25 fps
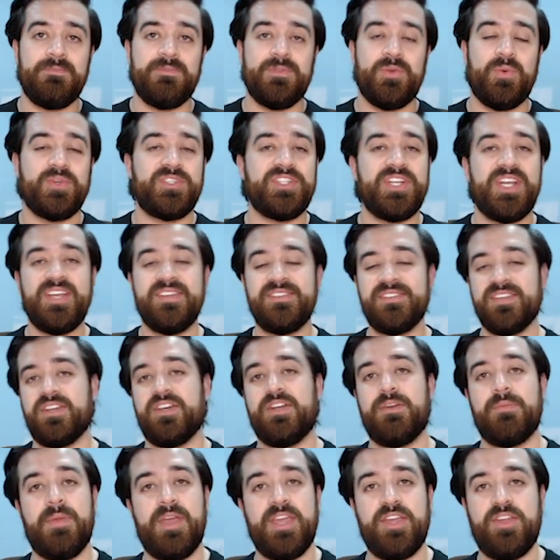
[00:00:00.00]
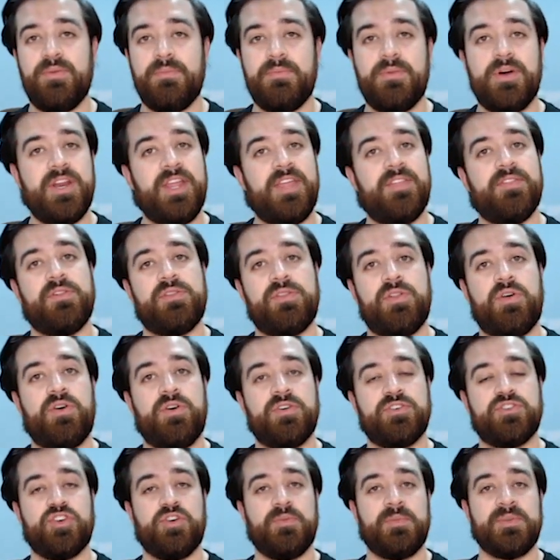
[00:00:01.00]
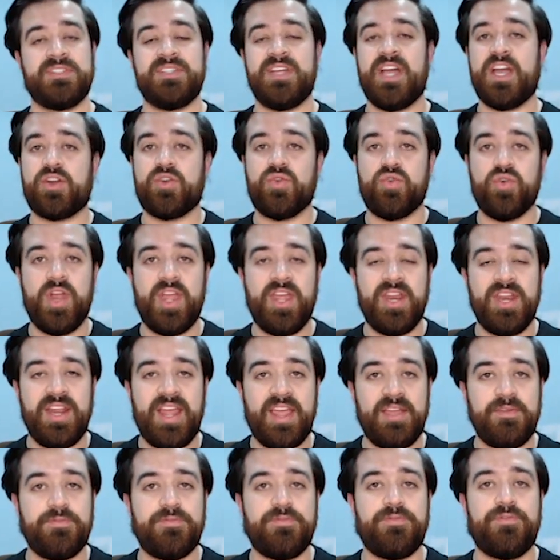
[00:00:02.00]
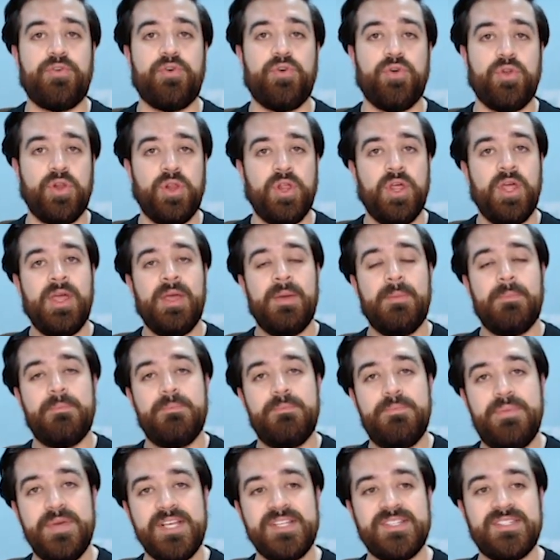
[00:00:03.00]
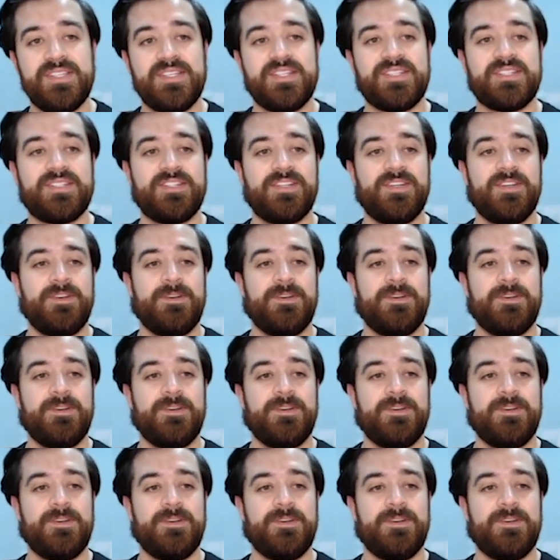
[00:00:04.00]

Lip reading: which isn't going to make you money in the long term. It's not creating a full business.